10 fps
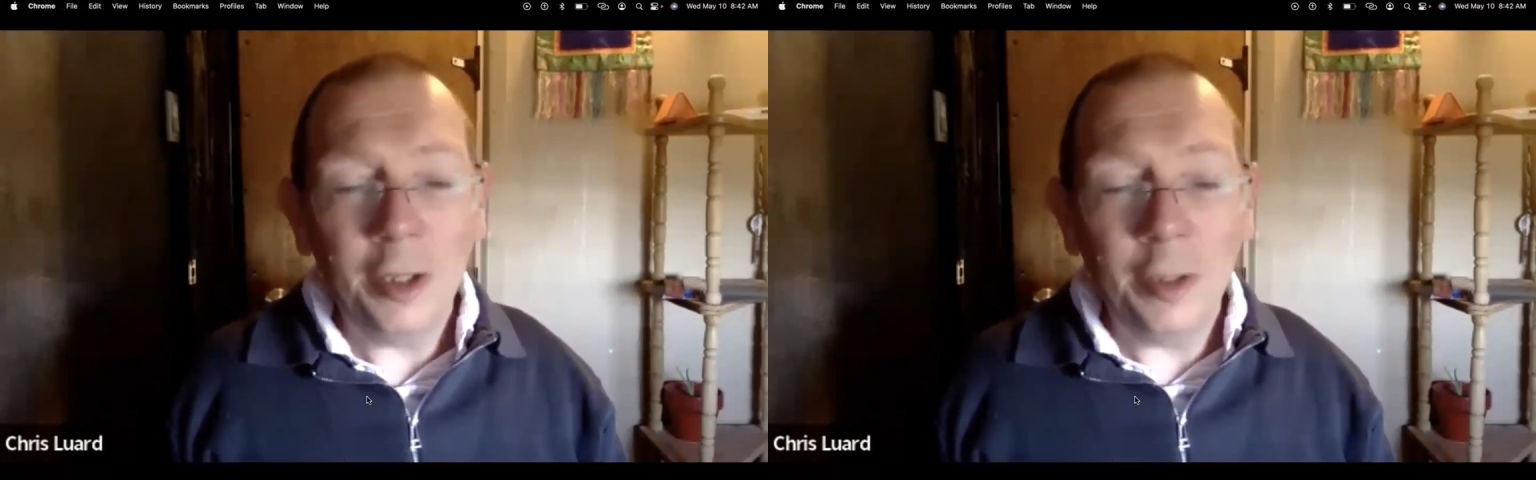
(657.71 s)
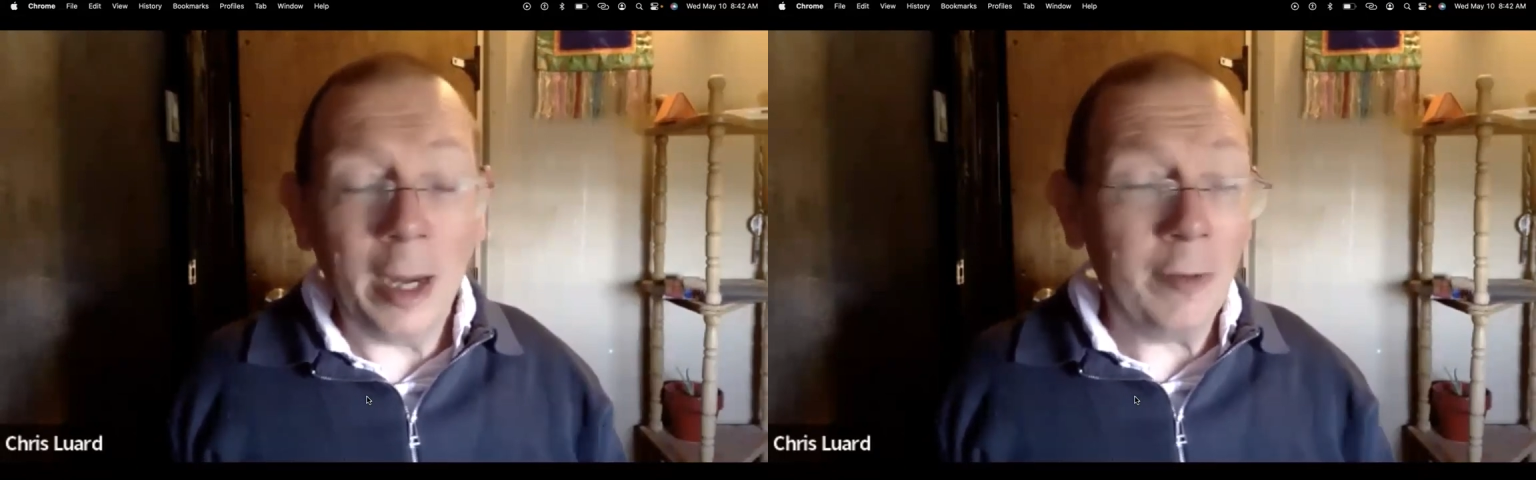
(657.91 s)

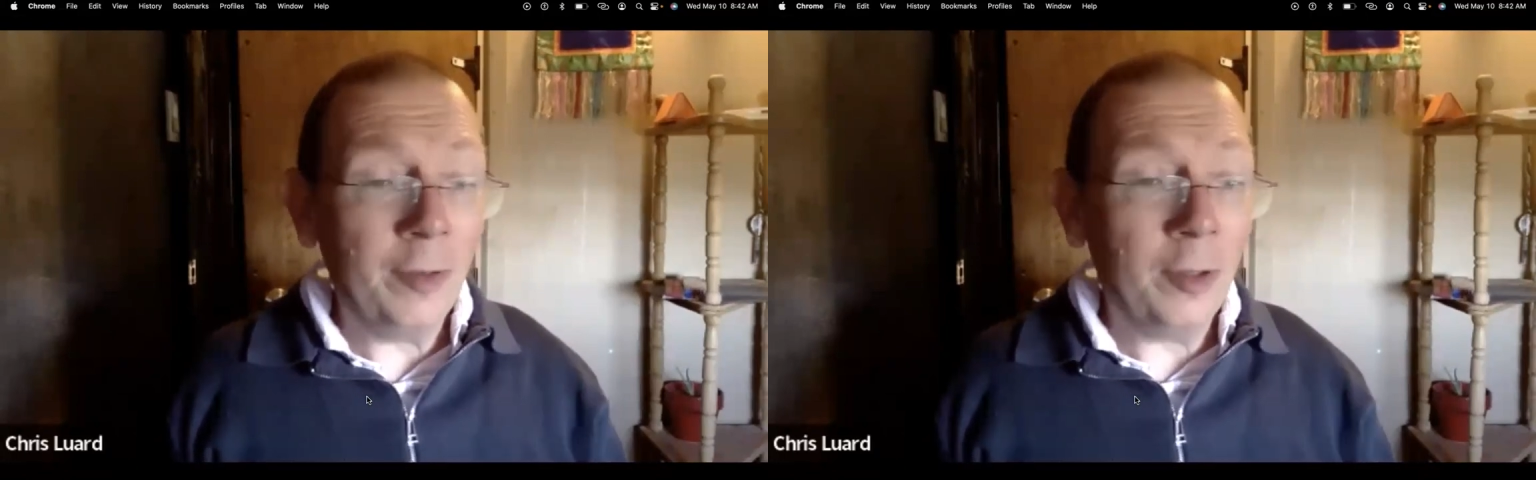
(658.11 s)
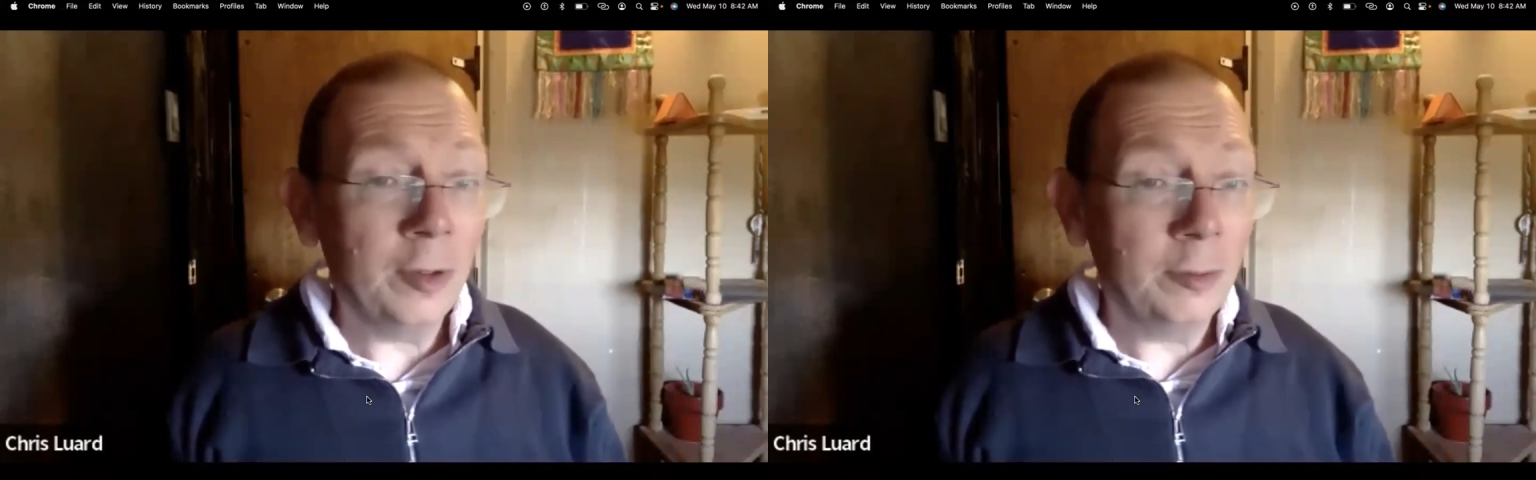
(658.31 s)

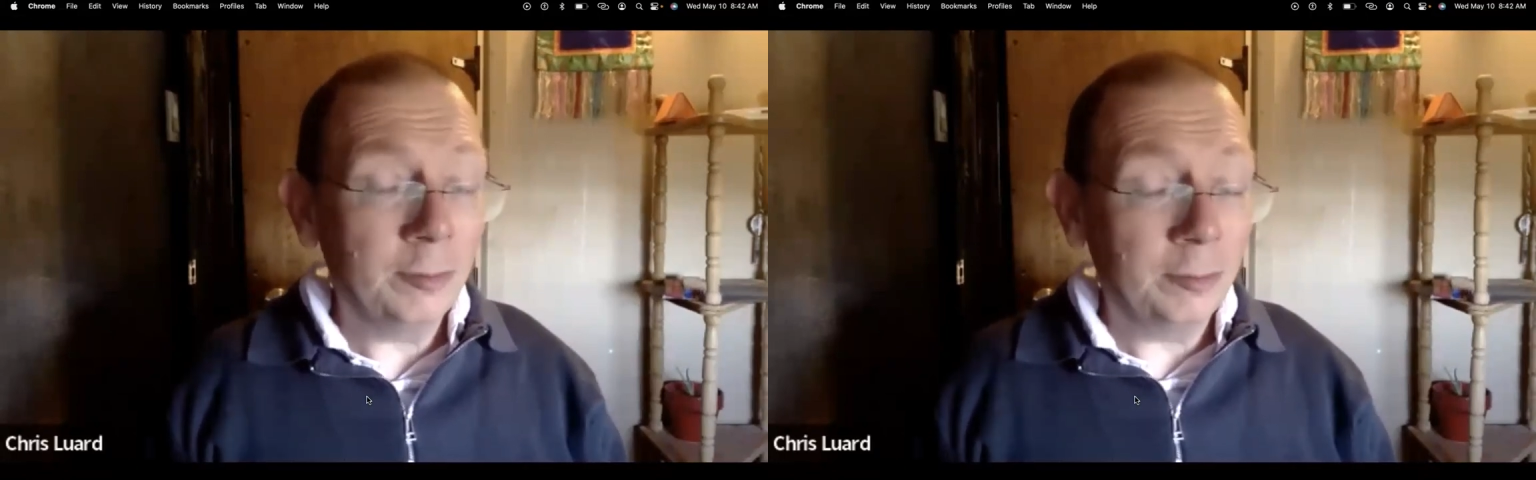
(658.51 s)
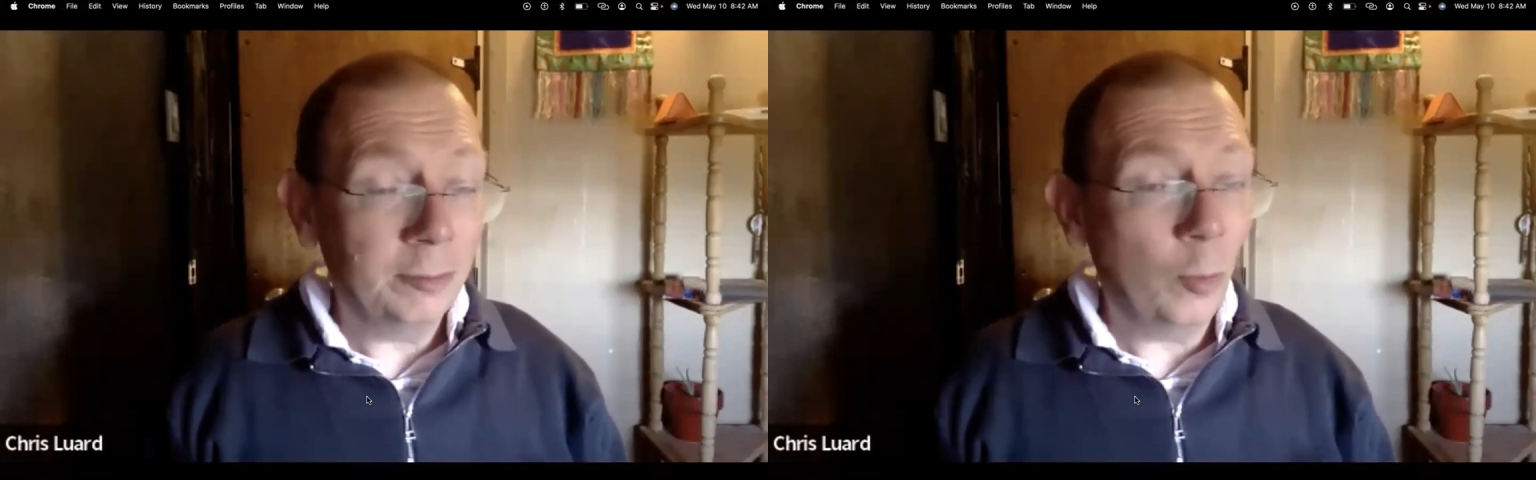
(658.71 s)
You might
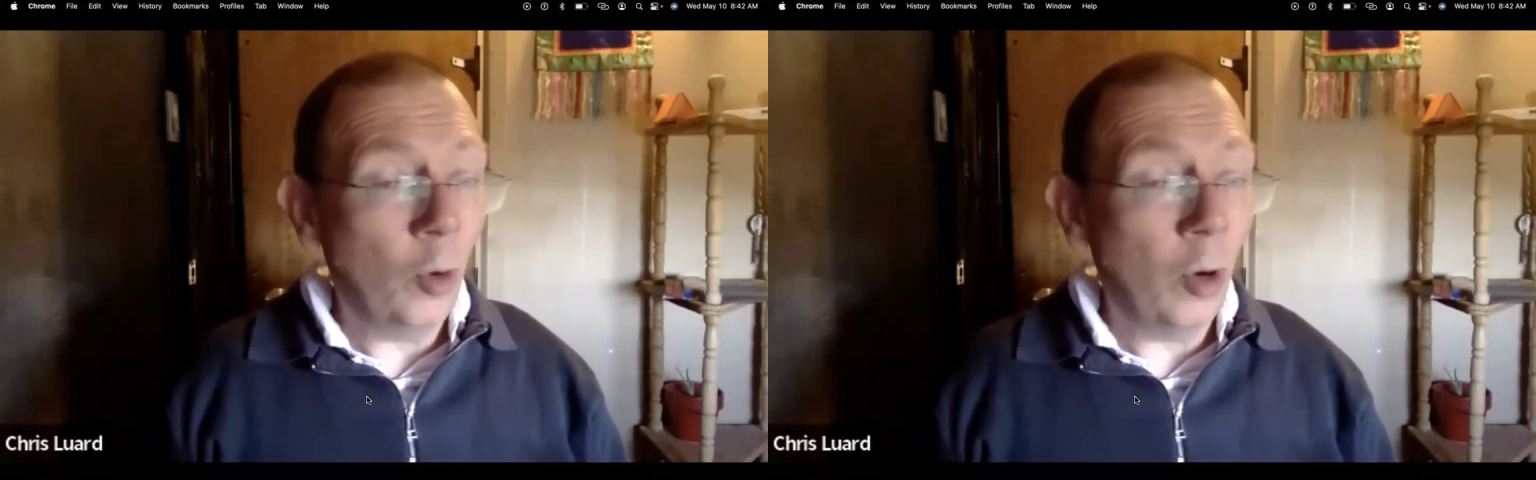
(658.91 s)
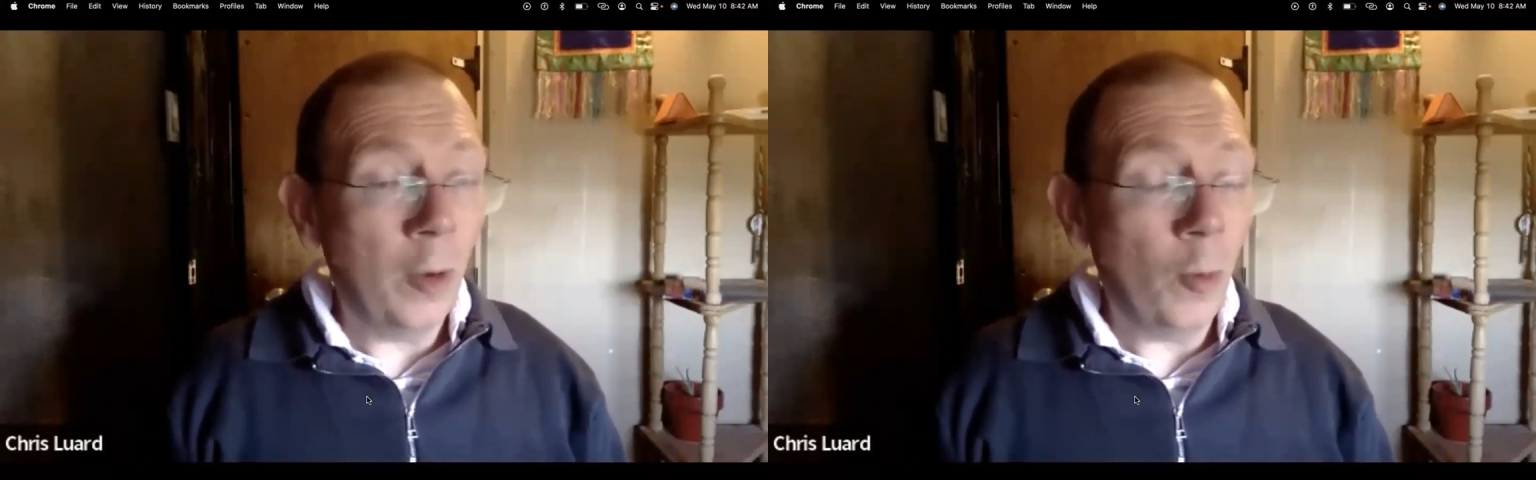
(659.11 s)

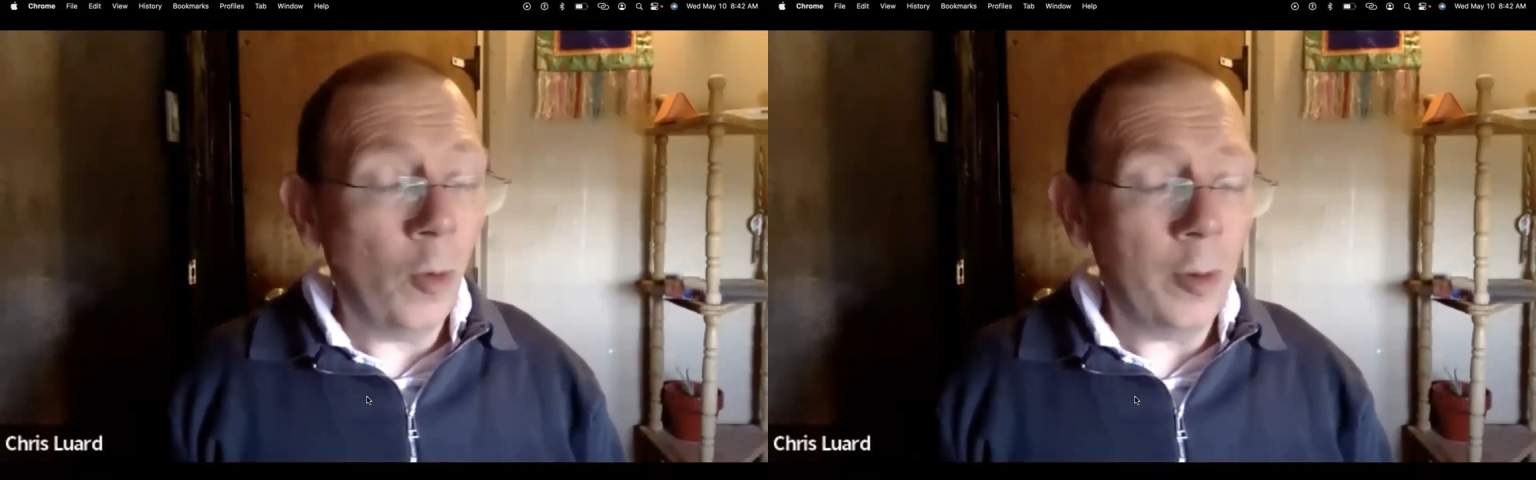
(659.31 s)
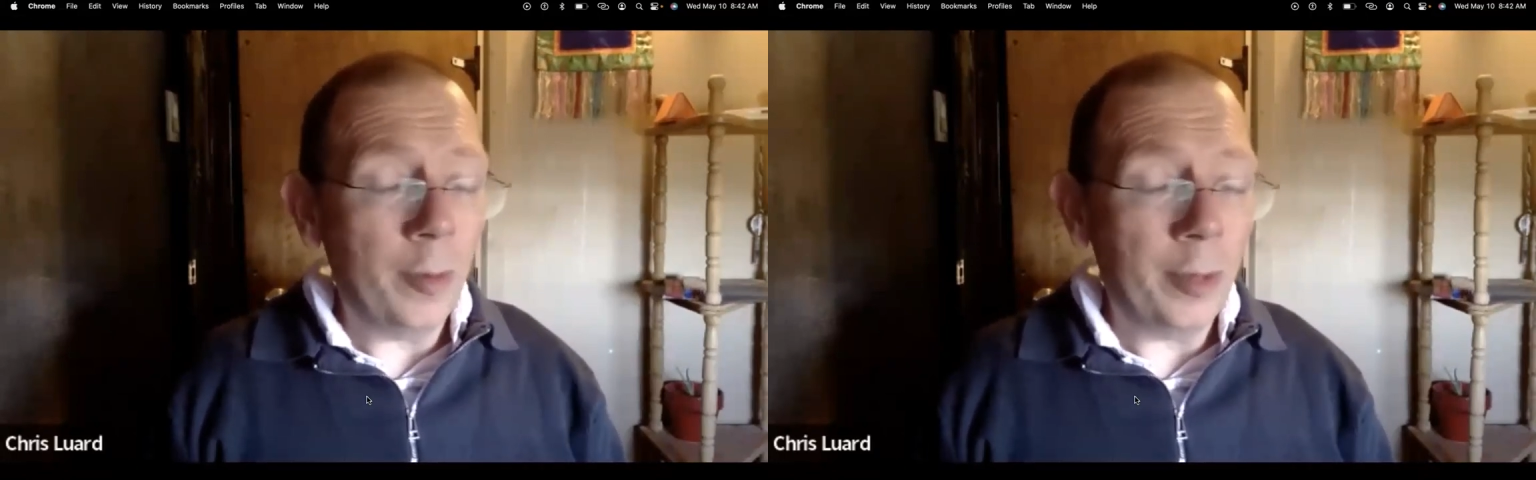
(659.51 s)
feel
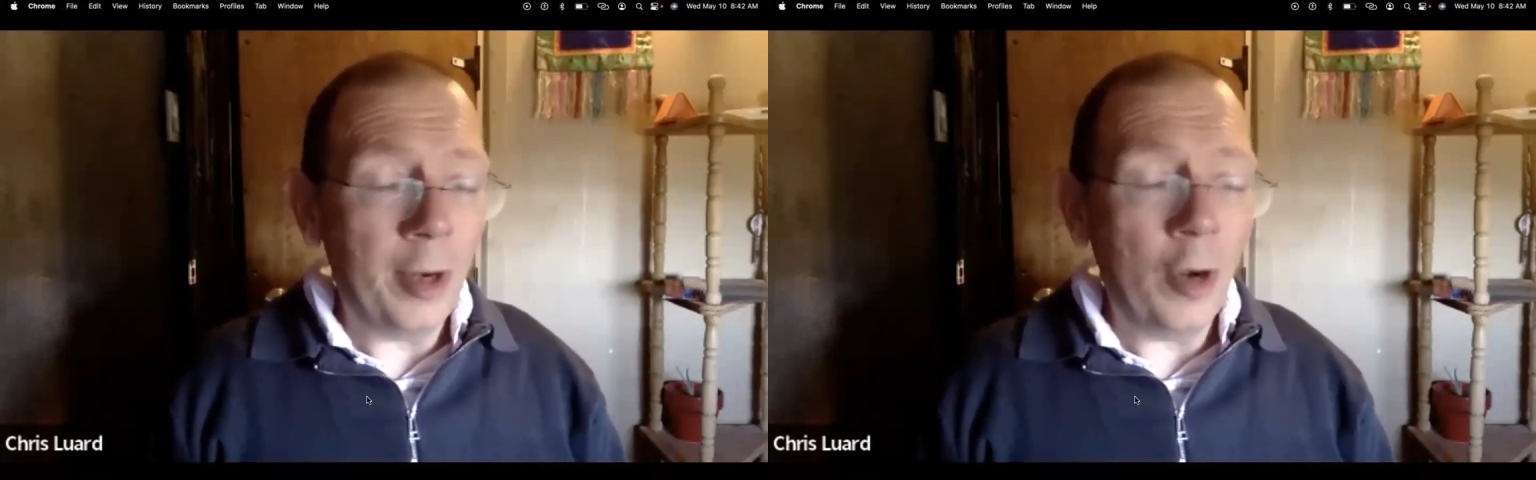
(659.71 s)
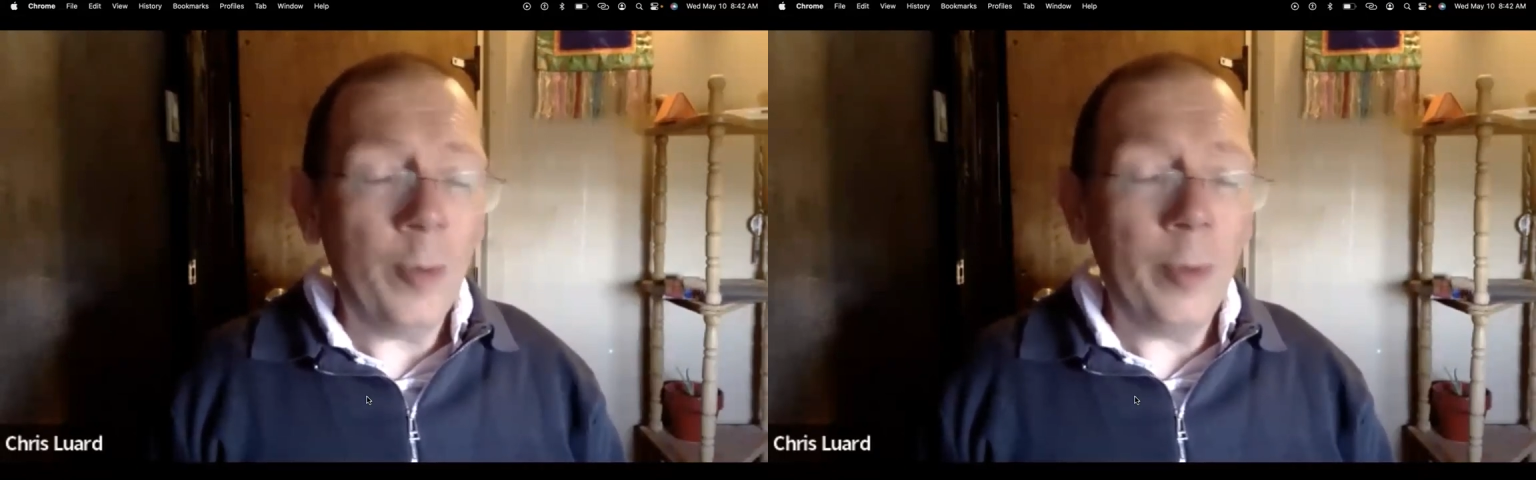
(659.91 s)
a
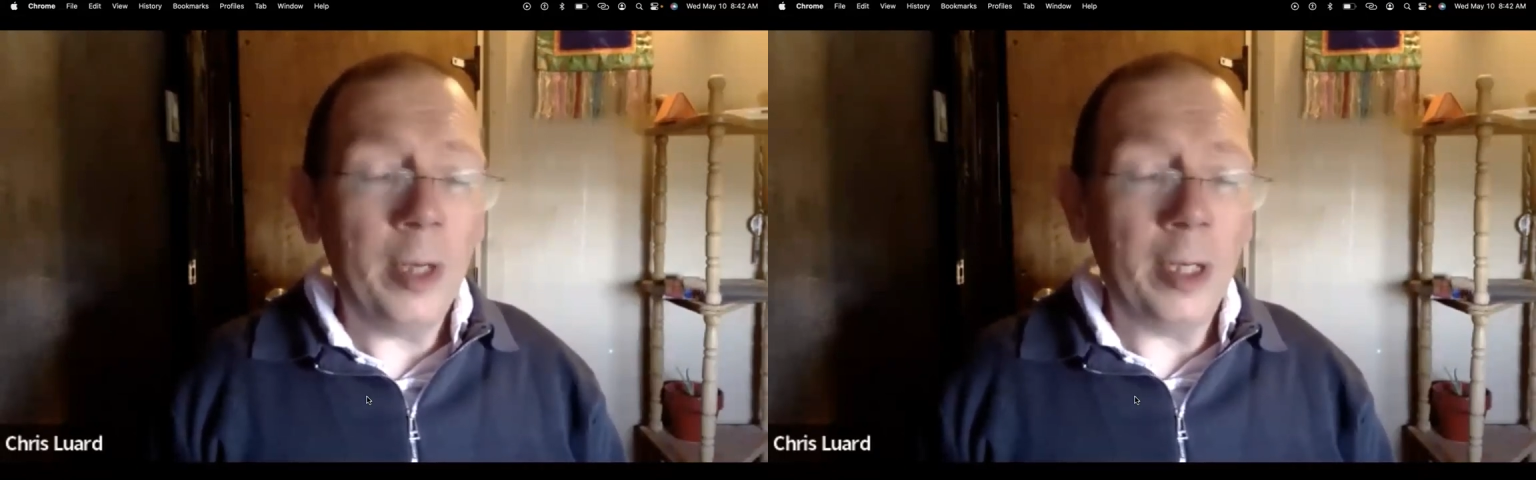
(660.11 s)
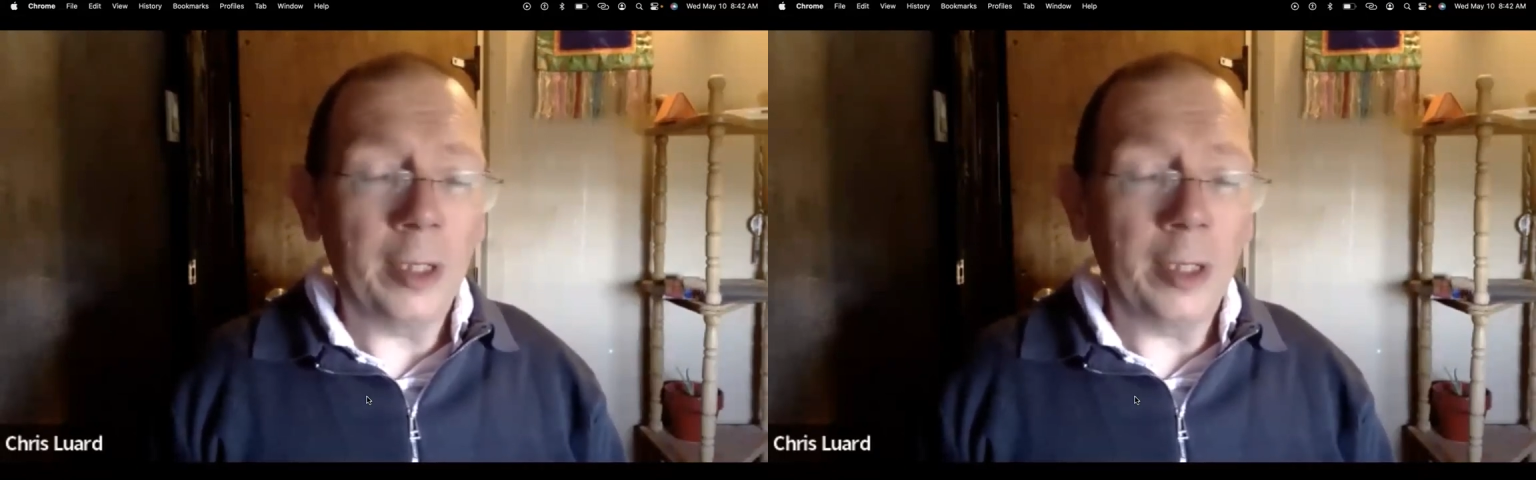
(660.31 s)
warmth, an